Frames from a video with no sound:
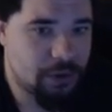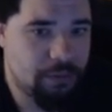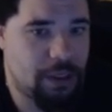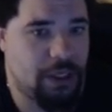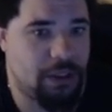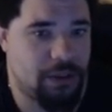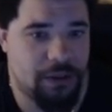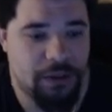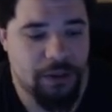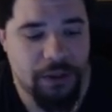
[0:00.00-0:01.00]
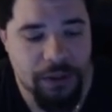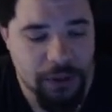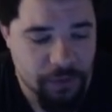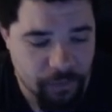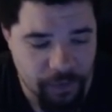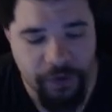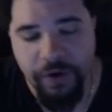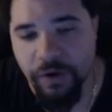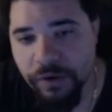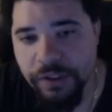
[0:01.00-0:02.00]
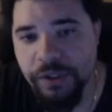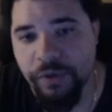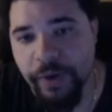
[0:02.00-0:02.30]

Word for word: But for the earlier